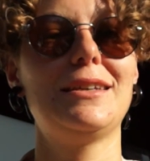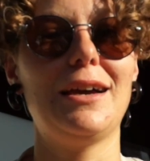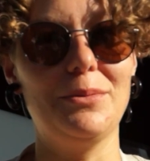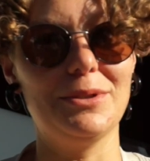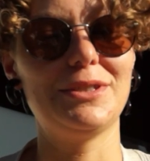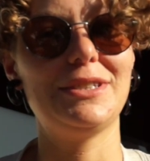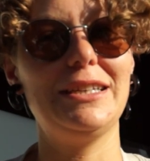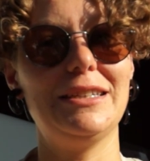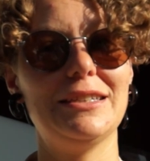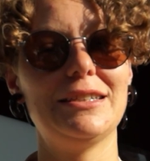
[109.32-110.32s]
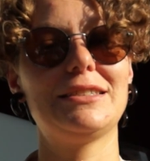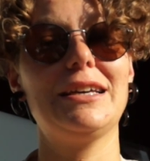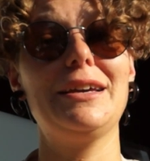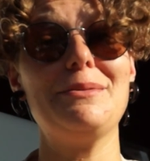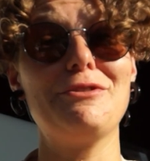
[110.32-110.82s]
I will say this,
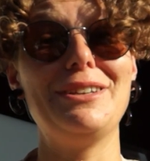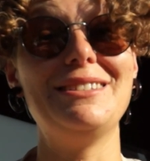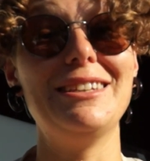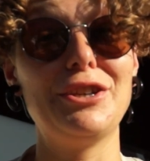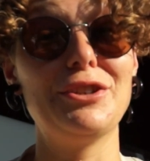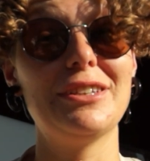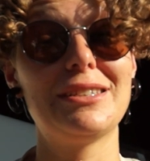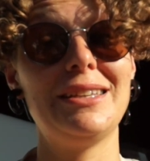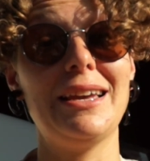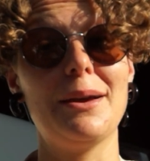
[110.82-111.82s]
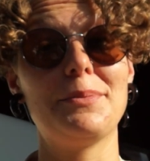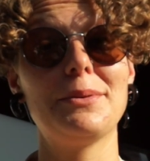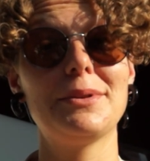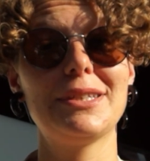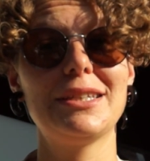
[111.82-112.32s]
I am ridiculously happy
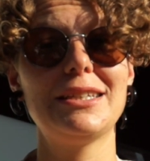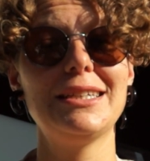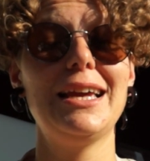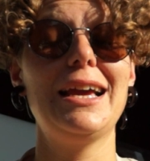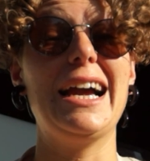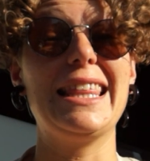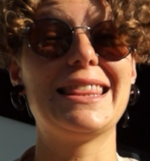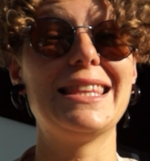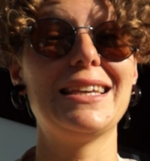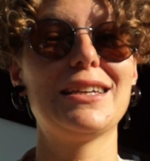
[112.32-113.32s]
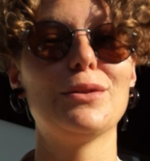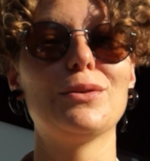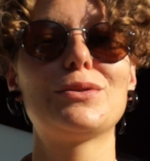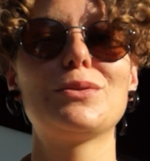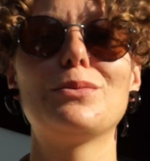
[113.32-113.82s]
with it. I think it
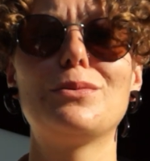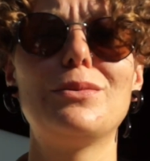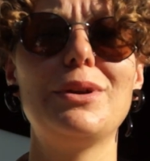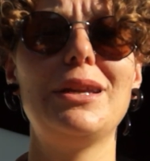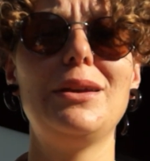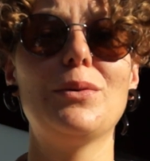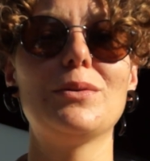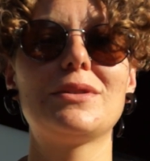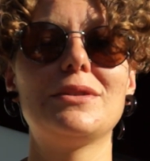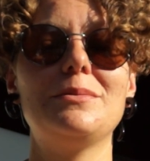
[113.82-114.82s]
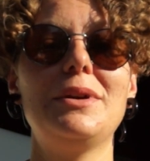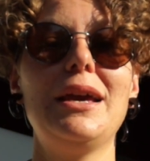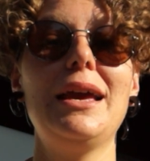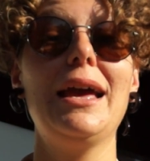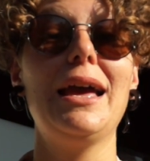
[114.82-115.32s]
looks really awesome,
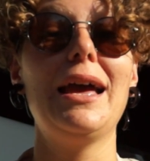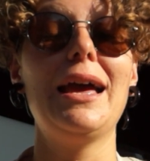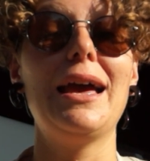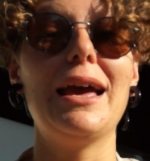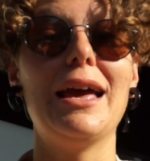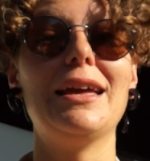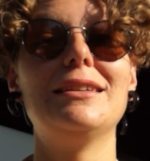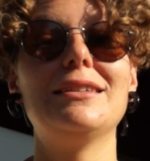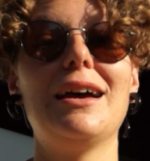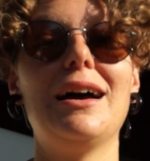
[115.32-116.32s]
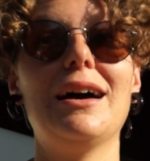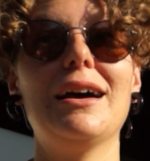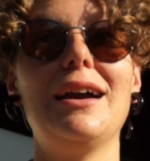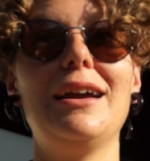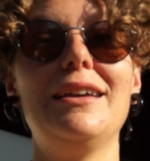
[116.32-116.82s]
and
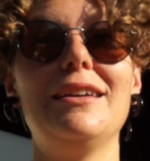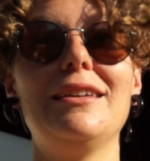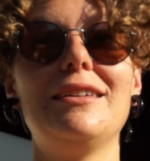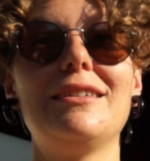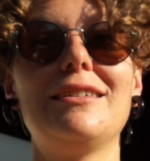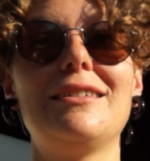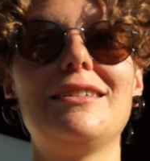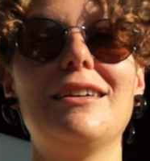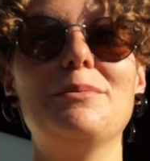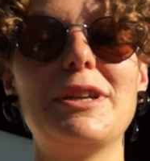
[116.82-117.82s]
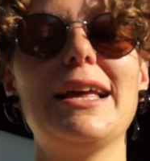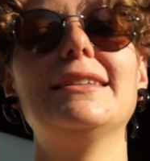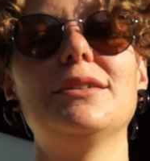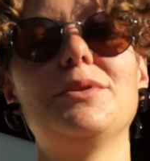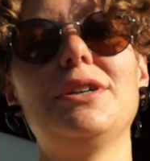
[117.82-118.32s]
I am glad
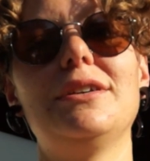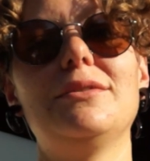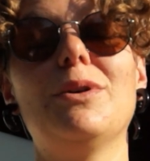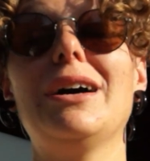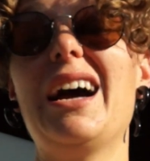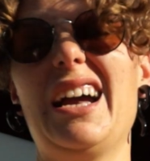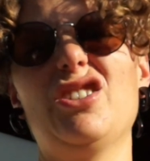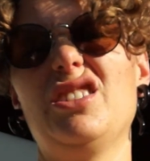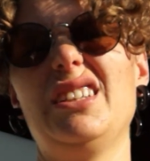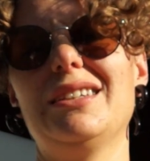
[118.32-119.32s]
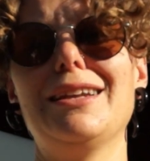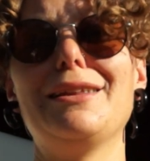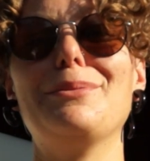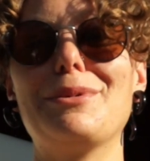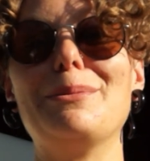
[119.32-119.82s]
that I hardly did
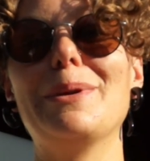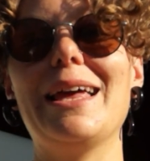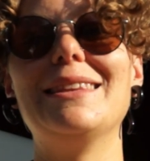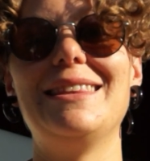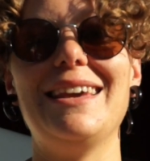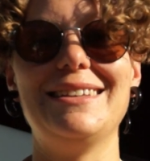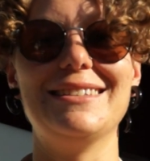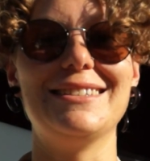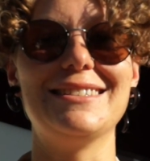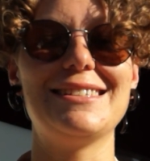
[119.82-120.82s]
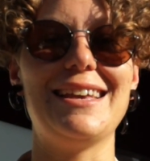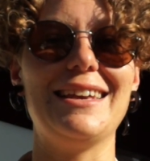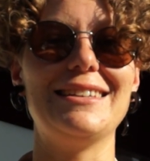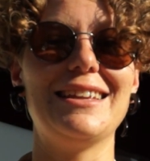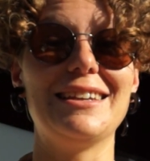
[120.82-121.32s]
anything, but I'm glad that they did it
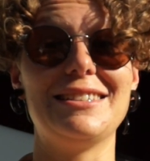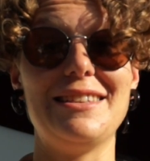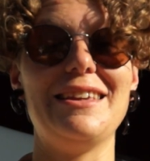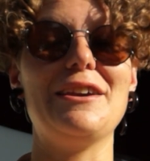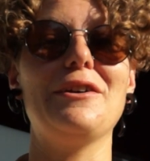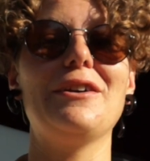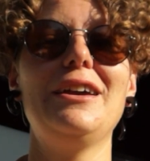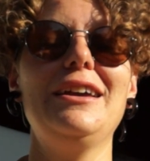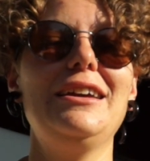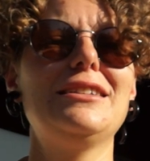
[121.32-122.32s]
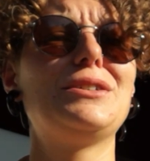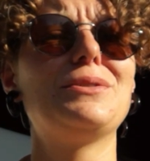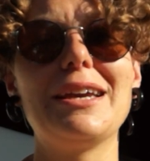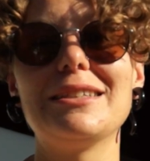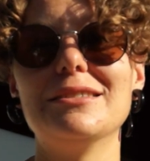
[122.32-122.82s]
and that it's there. It's a
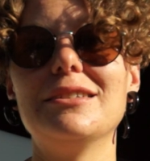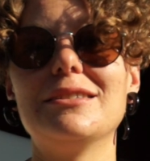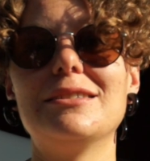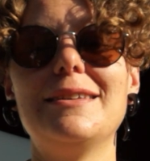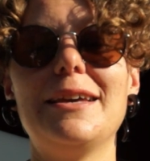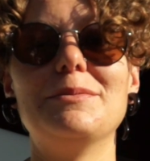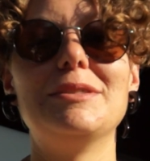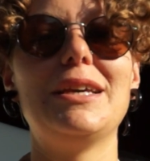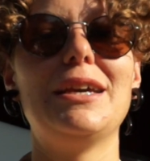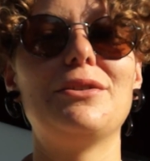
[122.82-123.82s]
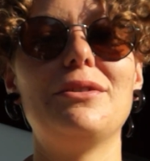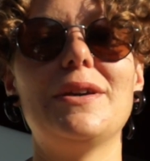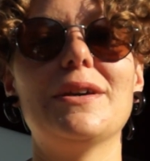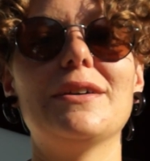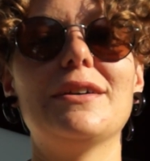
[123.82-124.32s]
great entertainment
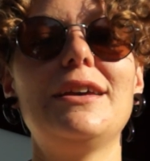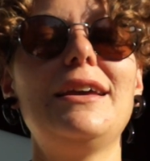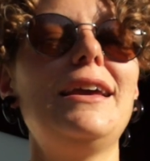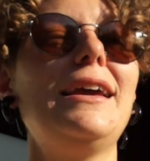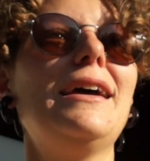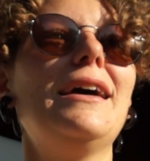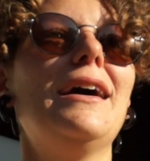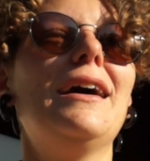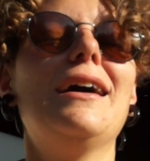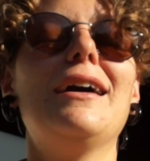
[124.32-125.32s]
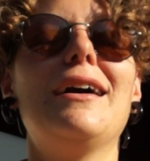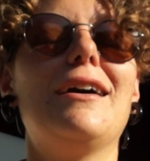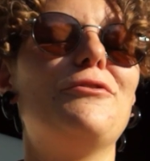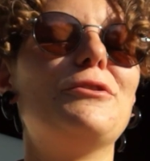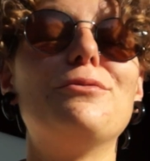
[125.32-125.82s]
area.
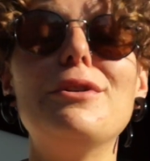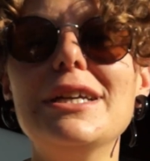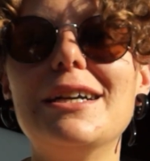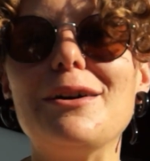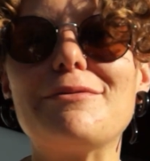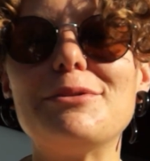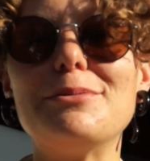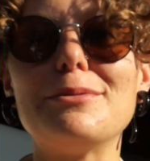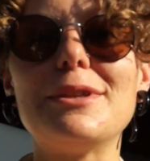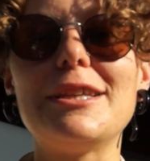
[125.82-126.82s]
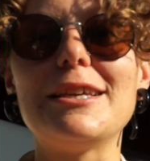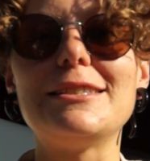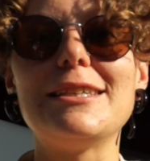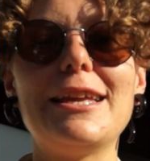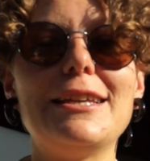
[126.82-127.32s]
I feel really comfortable with
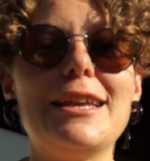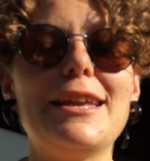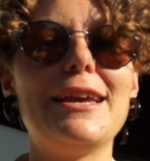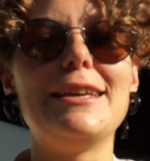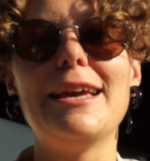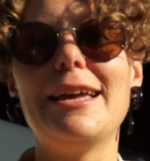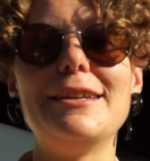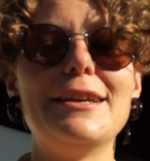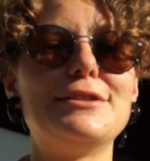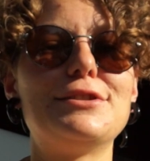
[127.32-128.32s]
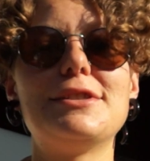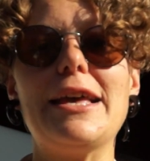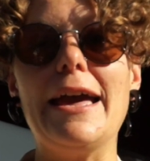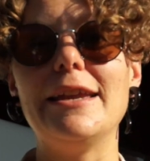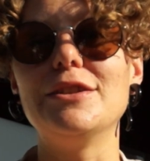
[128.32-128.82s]
it, and again, it's just
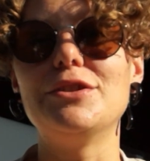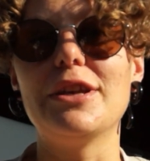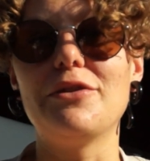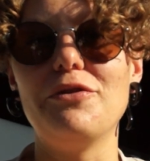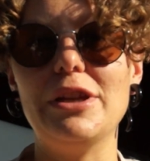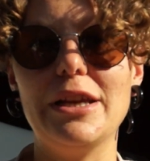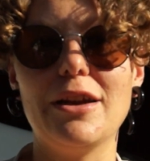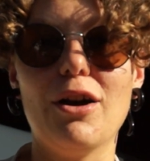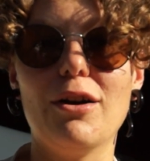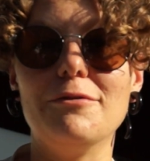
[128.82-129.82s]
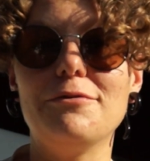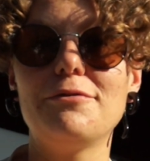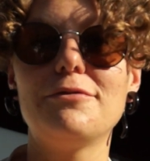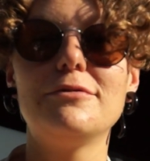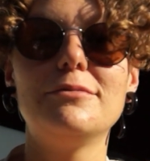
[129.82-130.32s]
adding to that feeling of
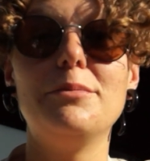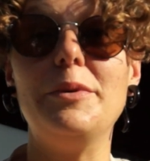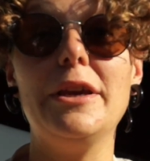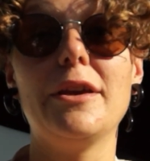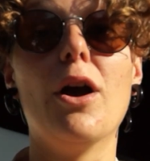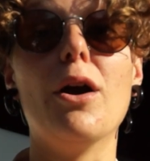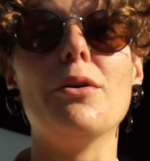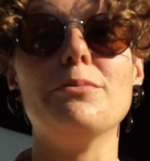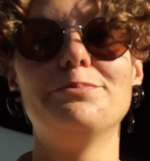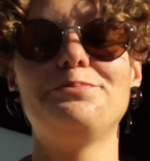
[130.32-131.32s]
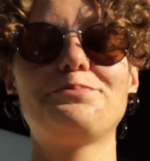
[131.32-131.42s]
being home.